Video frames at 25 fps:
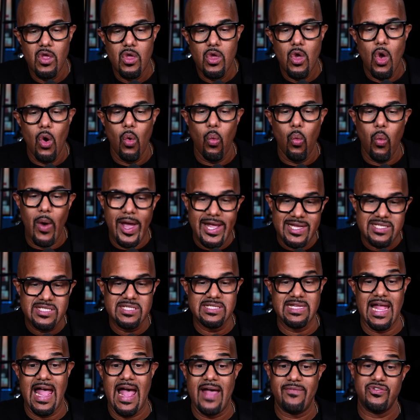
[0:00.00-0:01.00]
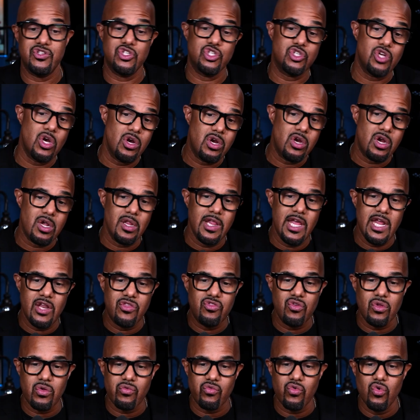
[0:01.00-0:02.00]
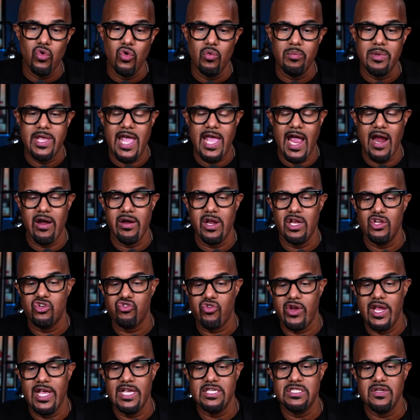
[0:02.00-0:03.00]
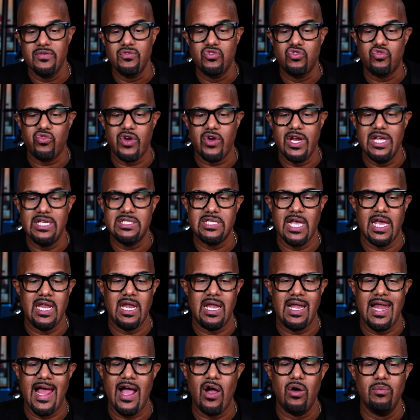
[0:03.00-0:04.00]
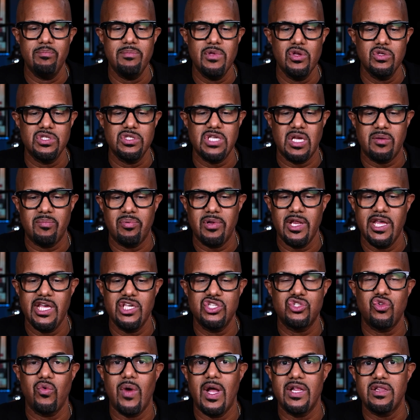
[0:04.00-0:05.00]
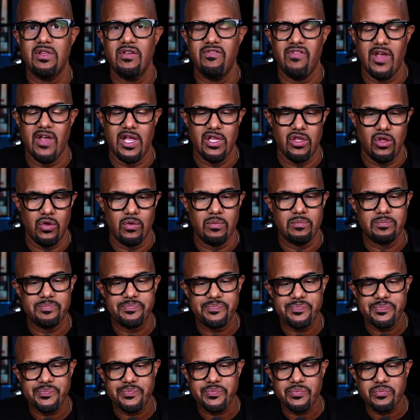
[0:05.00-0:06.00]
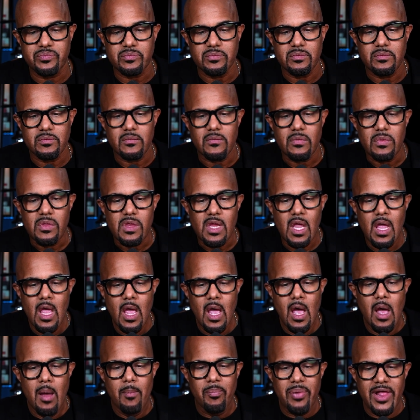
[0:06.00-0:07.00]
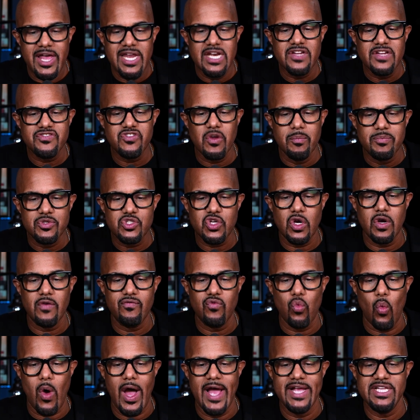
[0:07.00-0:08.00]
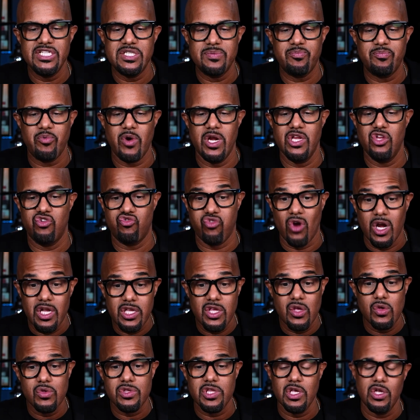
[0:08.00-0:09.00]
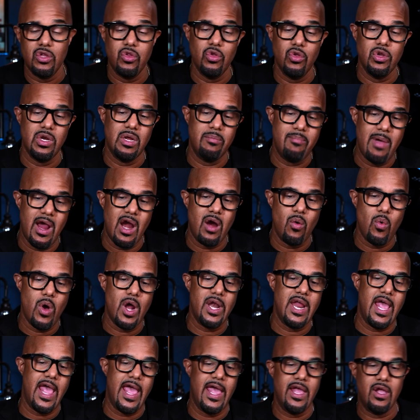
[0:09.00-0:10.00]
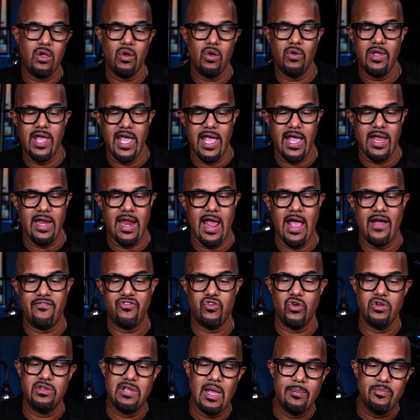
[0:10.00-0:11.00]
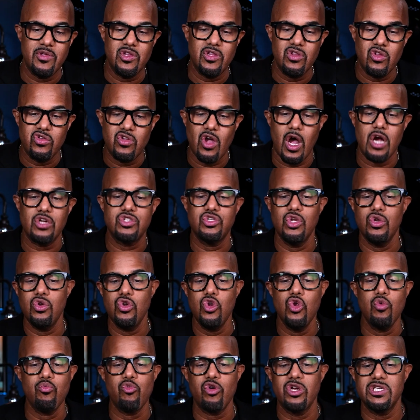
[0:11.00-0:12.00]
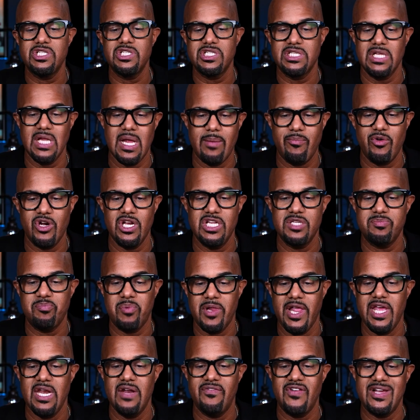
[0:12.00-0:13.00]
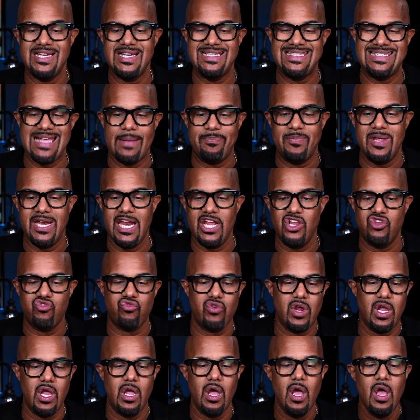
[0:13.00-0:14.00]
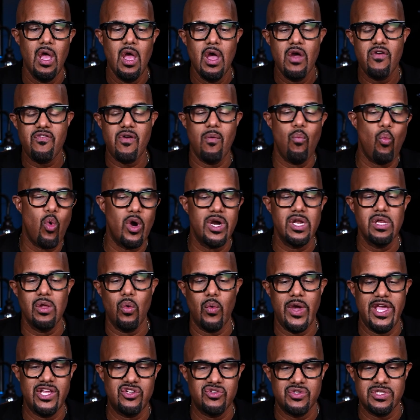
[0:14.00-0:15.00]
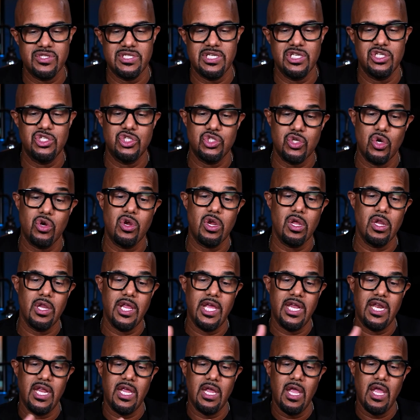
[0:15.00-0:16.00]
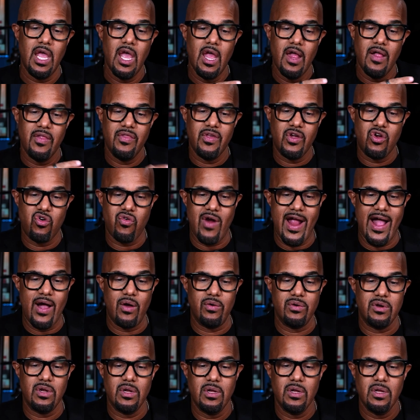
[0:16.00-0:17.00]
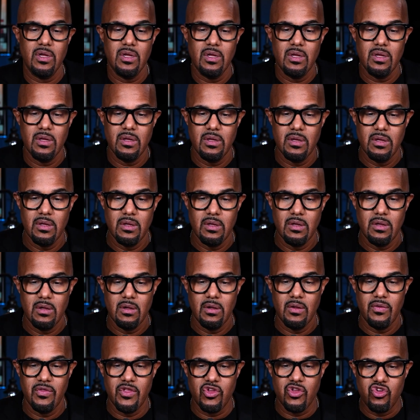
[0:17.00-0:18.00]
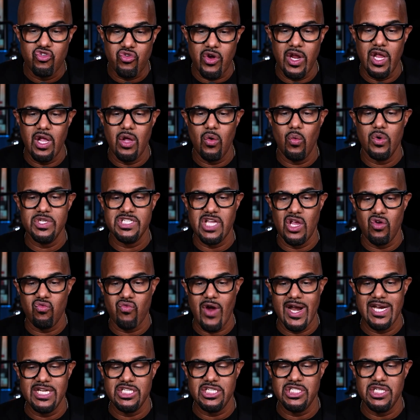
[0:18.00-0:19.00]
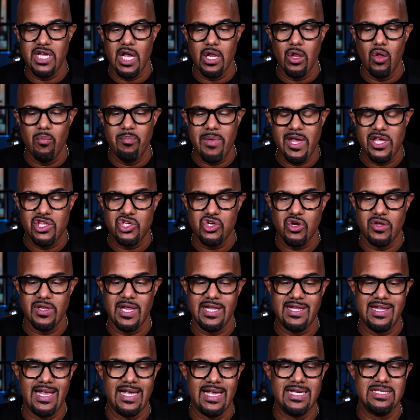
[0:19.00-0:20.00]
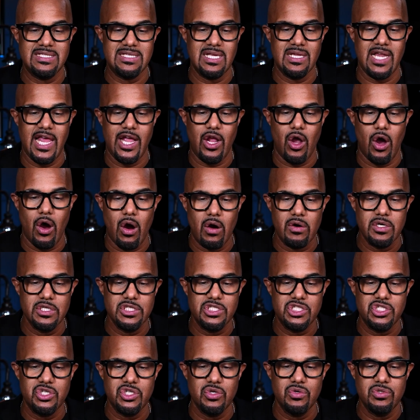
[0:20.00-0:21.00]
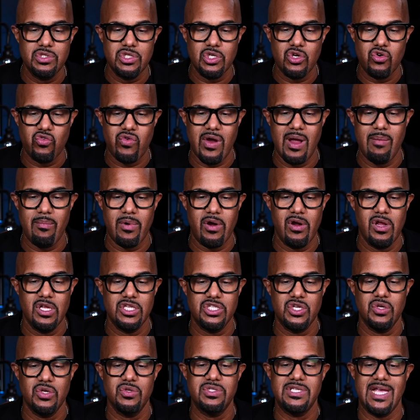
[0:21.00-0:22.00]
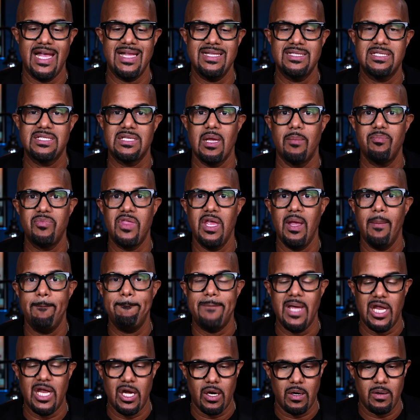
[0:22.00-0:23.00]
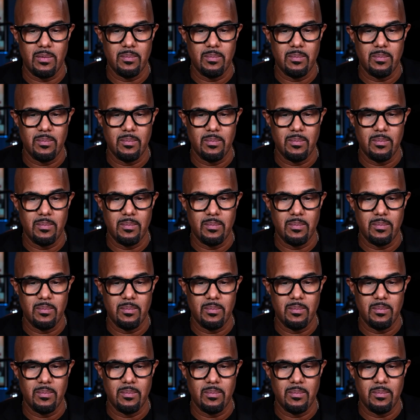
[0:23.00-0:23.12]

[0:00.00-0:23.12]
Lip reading: Wait staff circulated through the room carrying trays of drinks, and loud music plays throughout the venue. Plaintiff observed widespread drug use, including marijuana and cocaine. After attempting to talk to numerous celebrities, plaintiff accepted a drink from one of the waitresses circulating the crowd. The drink was a reddish-yellow mixture that tasted like orange juice, cranberry juice, and something bitter.